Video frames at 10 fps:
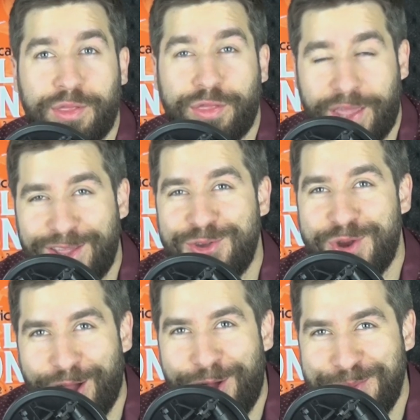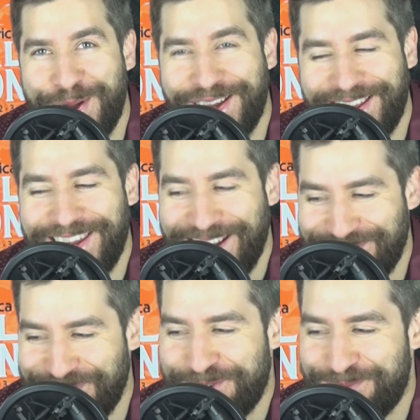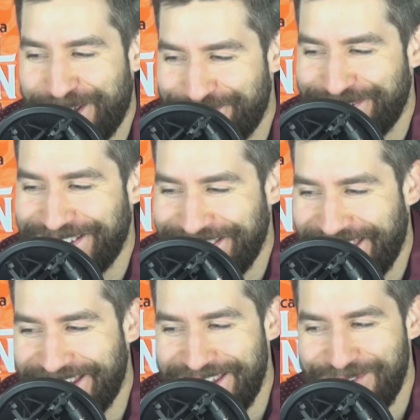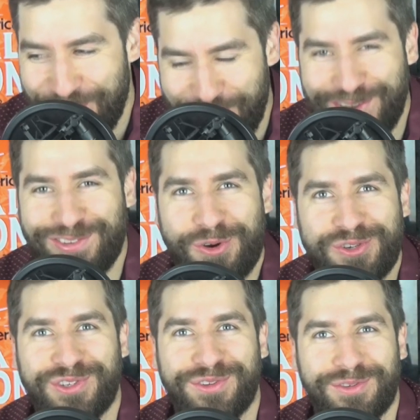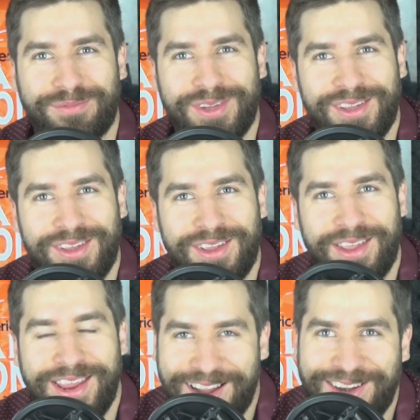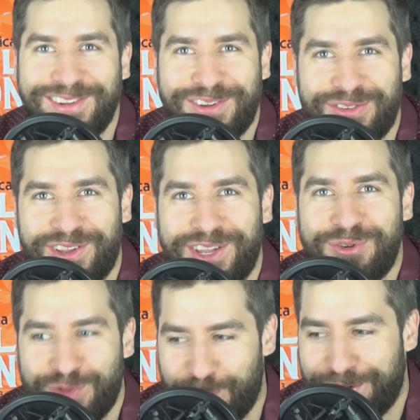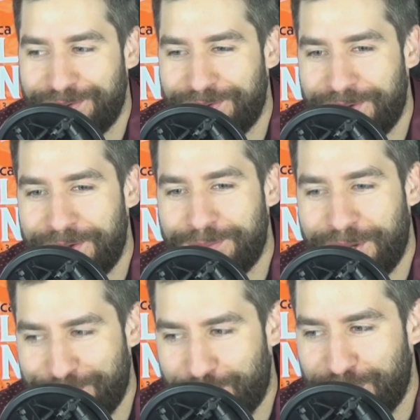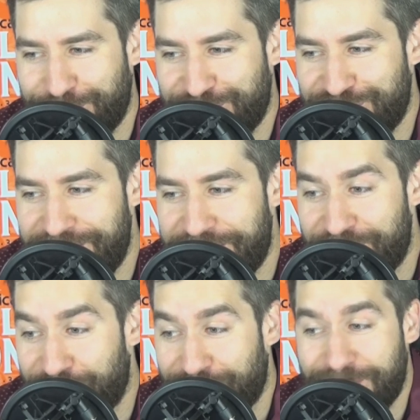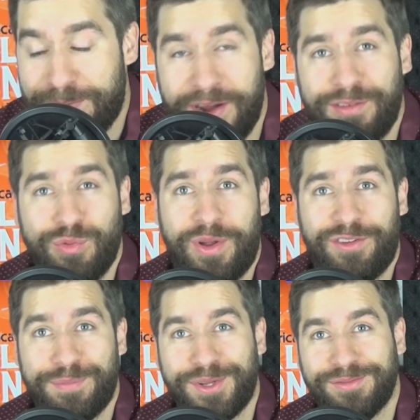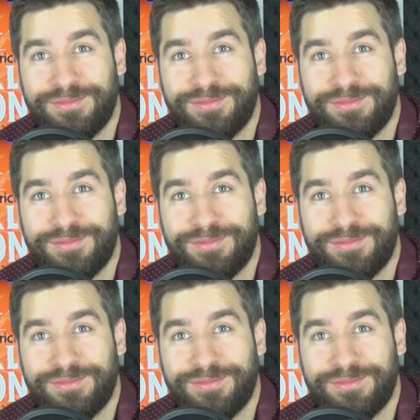Thank you, comrade. I can't stop laughing at that. To win socialism. It kind of sounds like it was written by a privileged teenager, because it might as well have been.